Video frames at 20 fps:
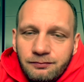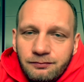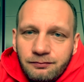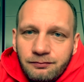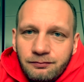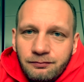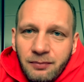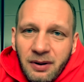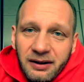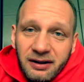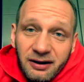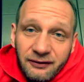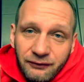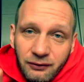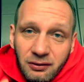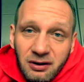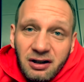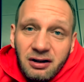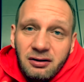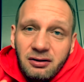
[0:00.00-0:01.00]
but if you
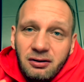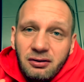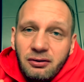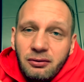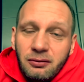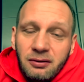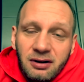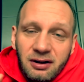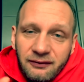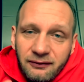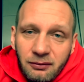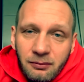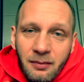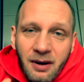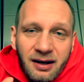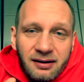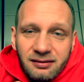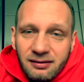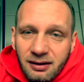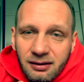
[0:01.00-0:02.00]
need to do it, if you
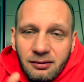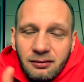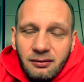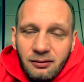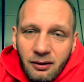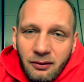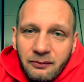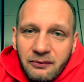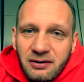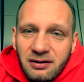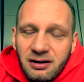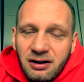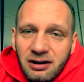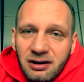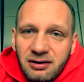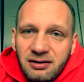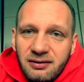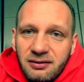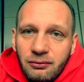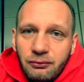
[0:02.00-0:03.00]
must, then obviously
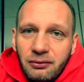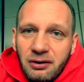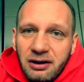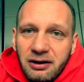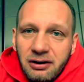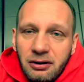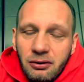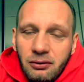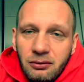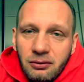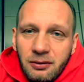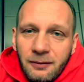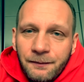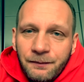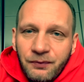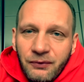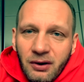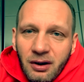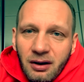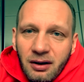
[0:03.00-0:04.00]
it's really good.
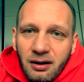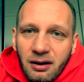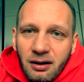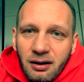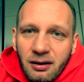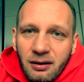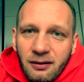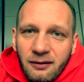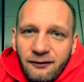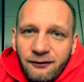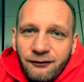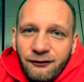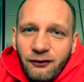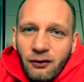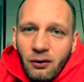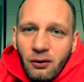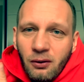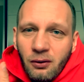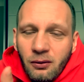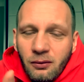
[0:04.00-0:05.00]

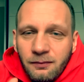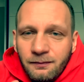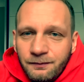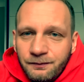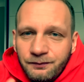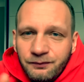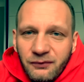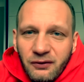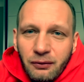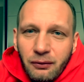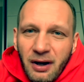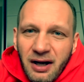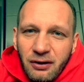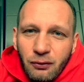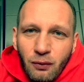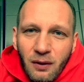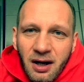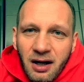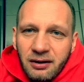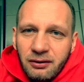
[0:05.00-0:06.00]
For grade
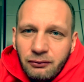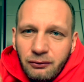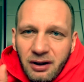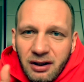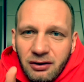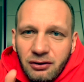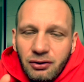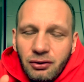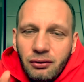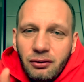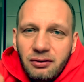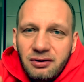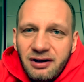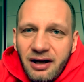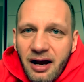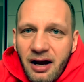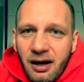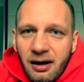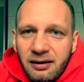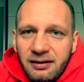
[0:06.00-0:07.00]
1, grade 2
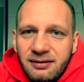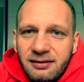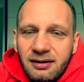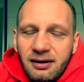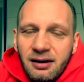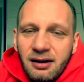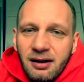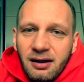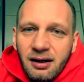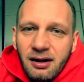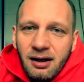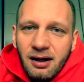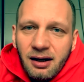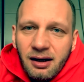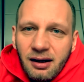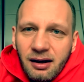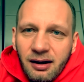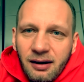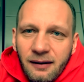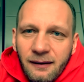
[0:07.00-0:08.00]
tears,
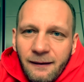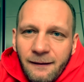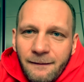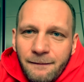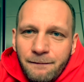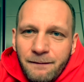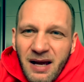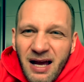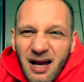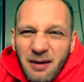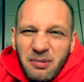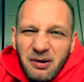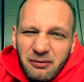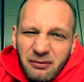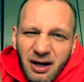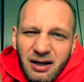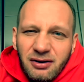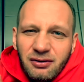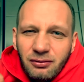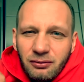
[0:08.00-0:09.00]
maybe
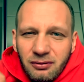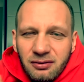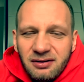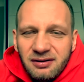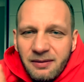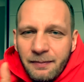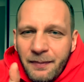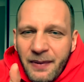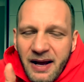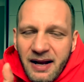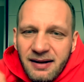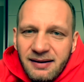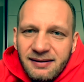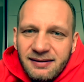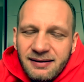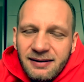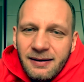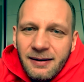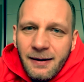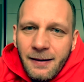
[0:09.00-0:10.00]
grade 2, it depends,
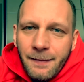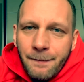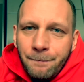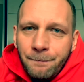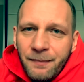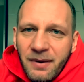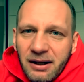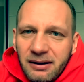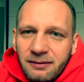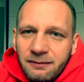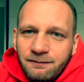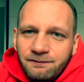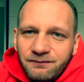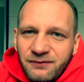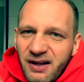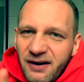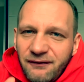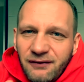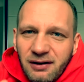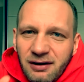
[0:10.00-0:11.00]
but
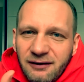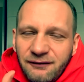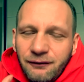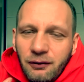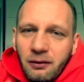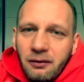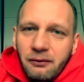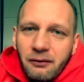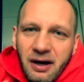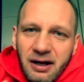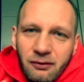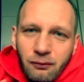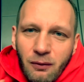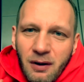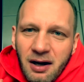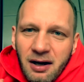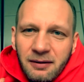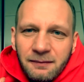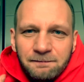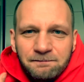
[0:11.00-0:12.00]
definitely for grade
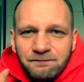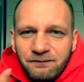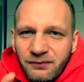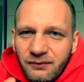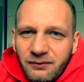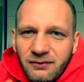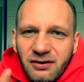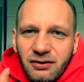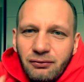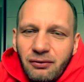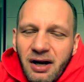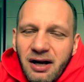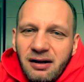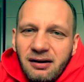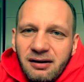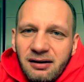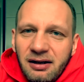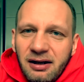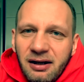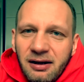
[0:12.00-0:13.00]
1,
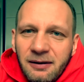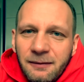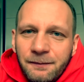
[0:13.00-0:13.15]
strengthening